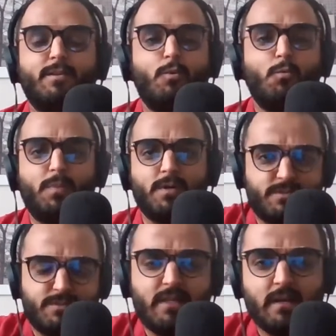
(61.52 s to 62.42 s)
that you
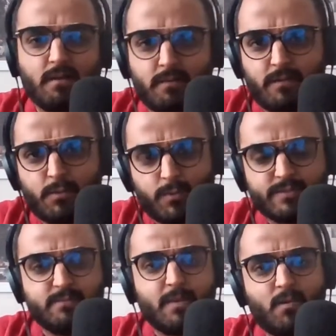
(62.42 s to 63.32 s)
personally are
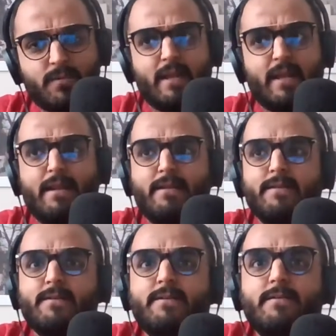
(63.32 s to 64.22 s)
curious about, and
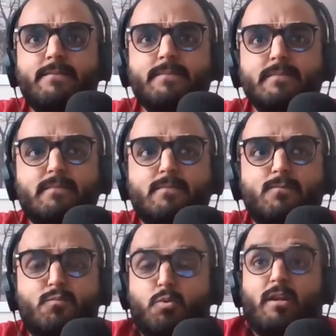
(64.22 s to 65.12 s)

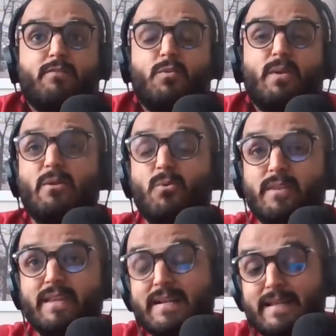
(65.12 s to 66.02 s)
would love to
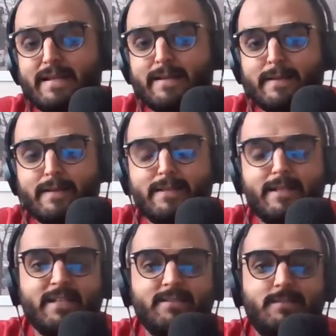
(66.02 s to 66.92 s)
include that in in the
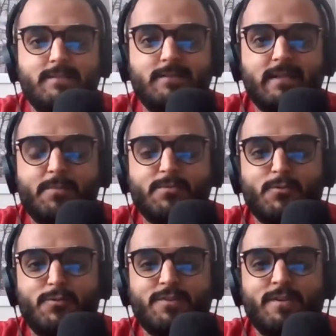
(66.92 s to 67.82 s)
next uh,
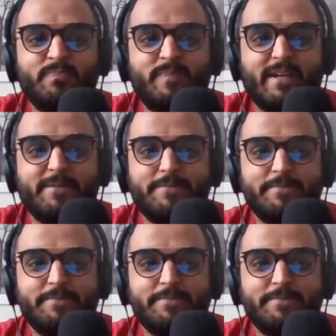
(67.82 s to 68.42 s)
episodes. Yeah.